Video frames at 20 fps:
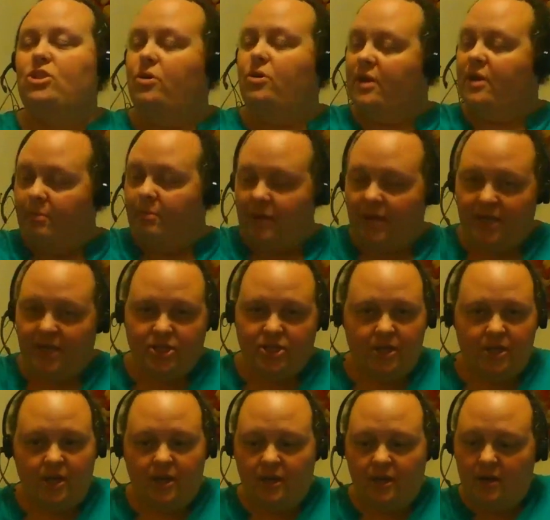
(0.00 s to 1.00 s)
you complete
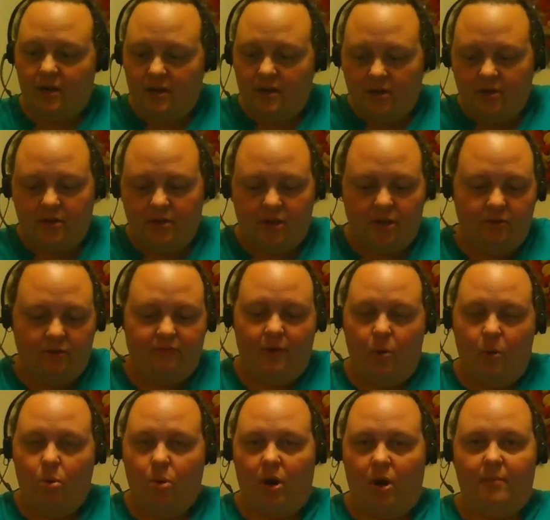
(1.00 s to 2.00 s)
your little
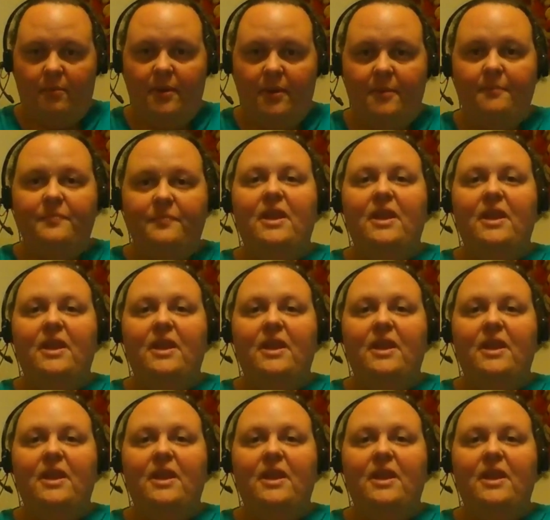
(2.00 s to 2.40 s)
form,